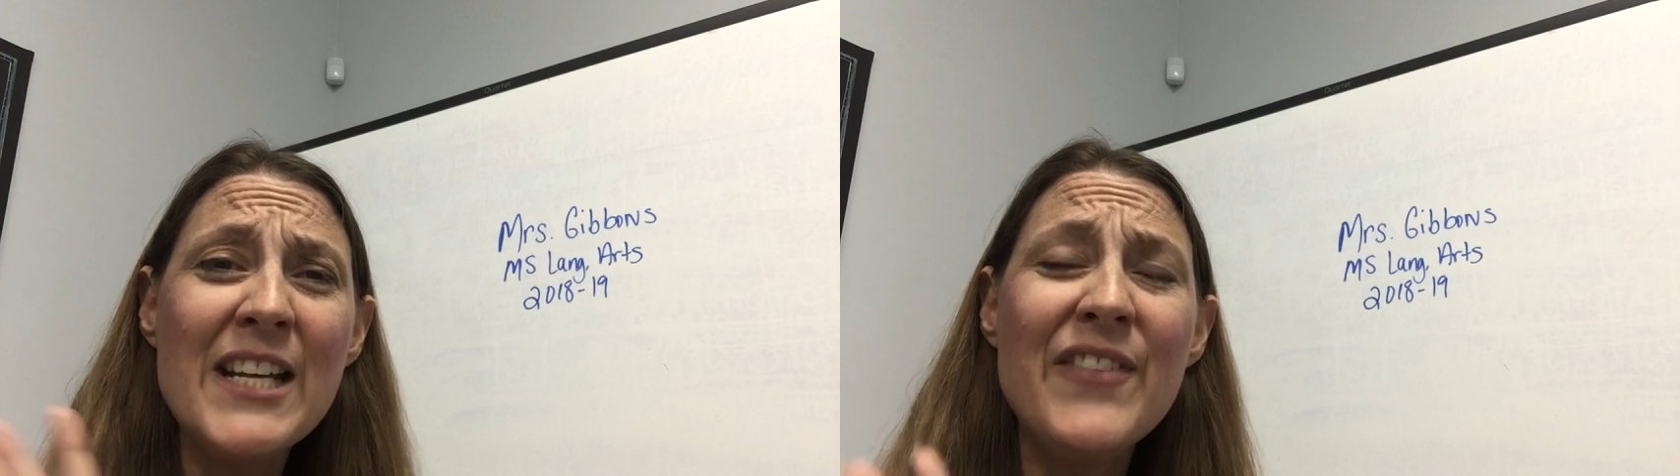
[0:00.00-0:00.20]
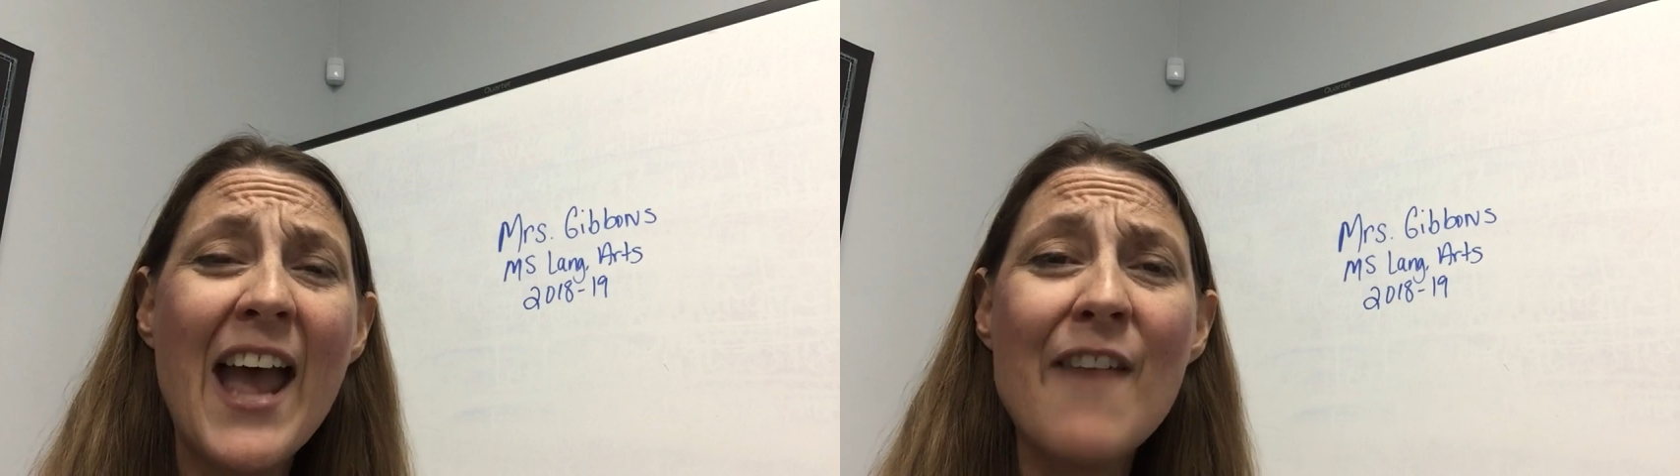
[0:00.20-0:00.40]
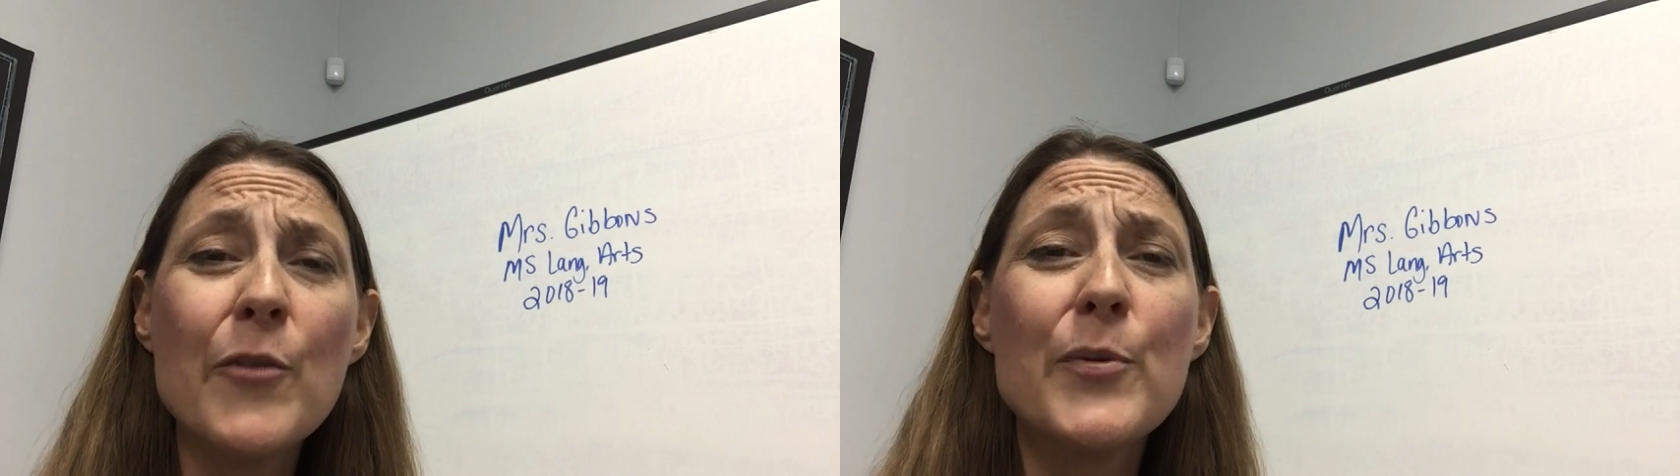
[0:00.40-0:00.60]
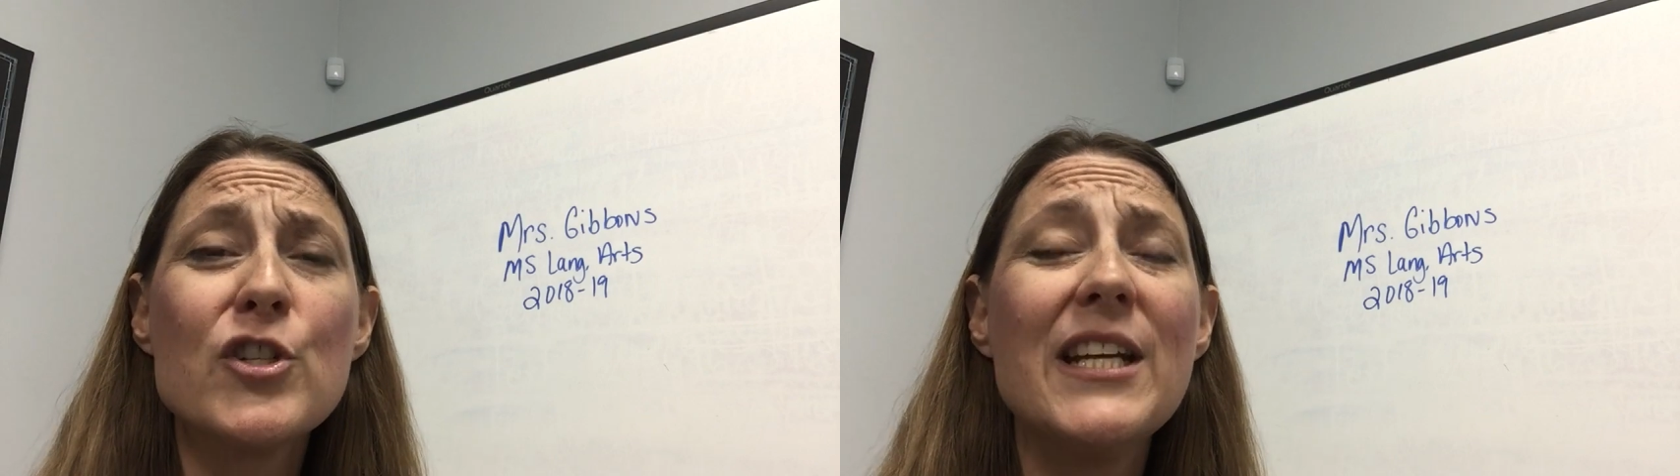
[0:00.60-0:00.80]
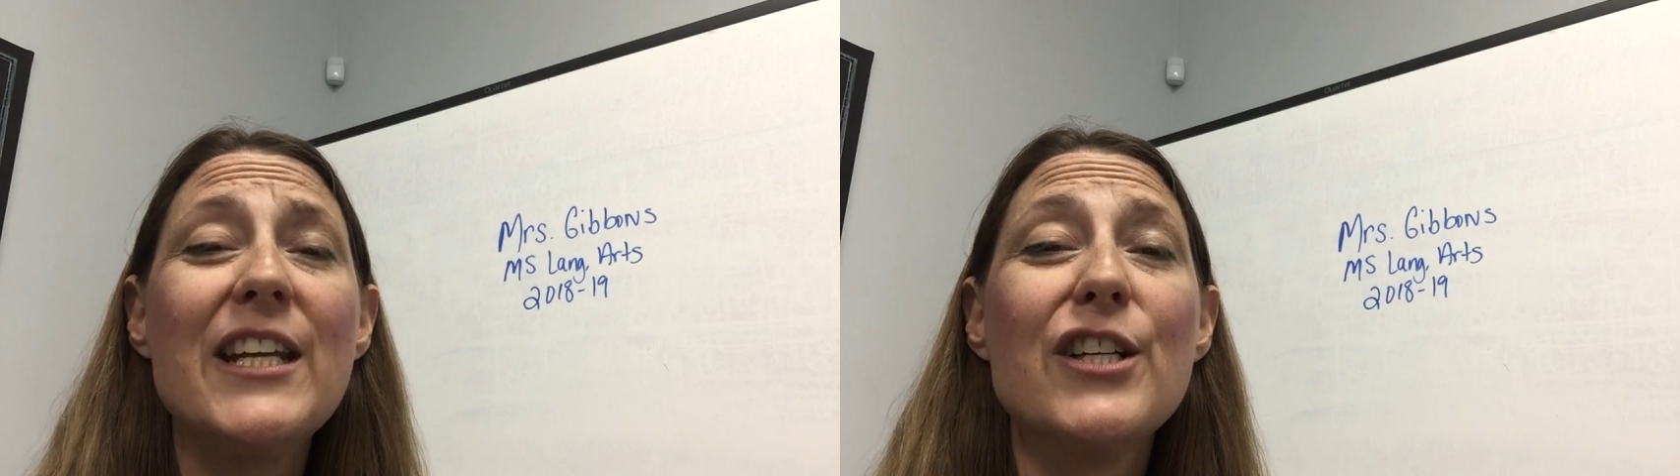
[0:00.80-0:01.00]
If they have a
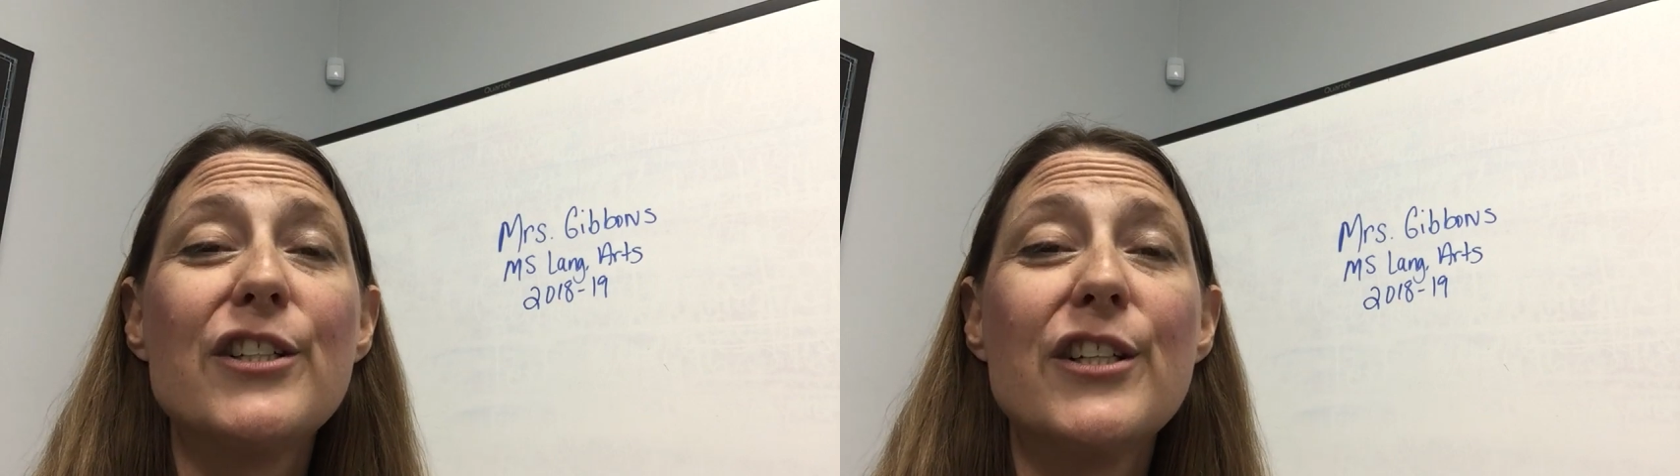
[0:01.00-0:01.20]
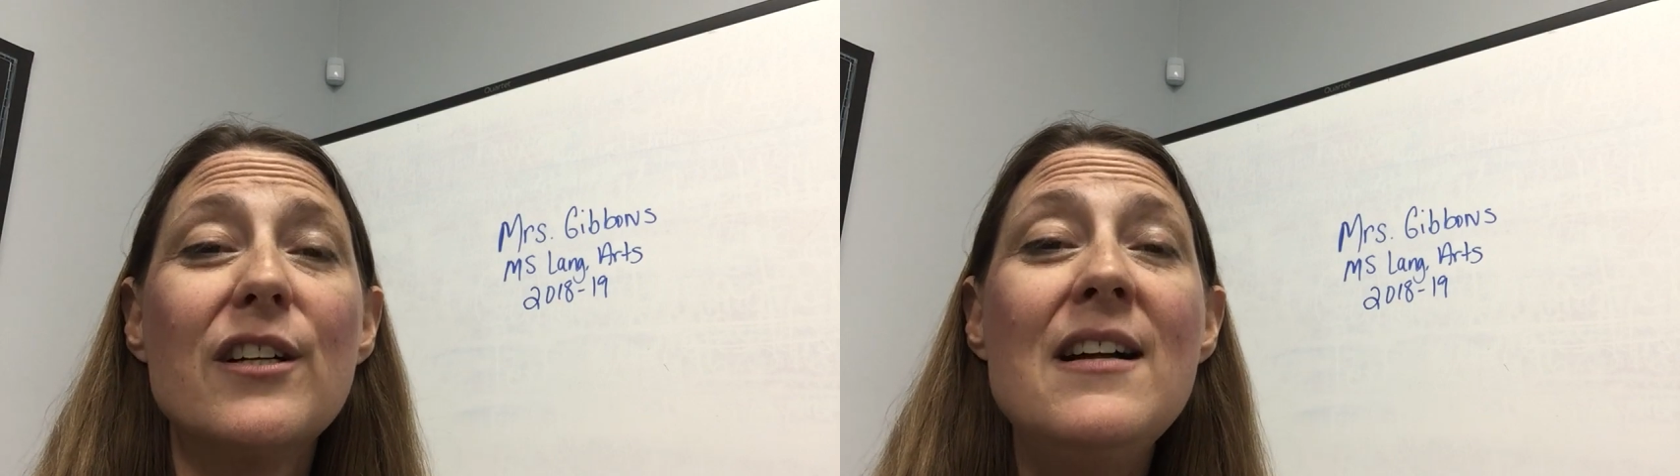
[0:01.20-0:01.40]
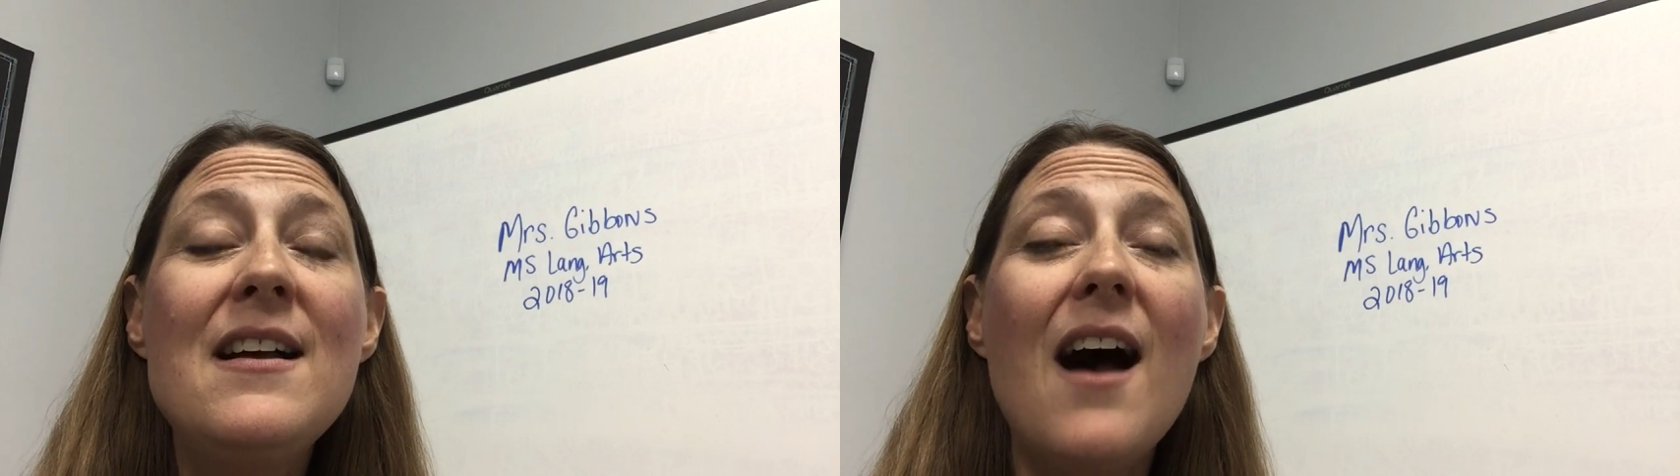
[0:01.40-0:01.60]
particular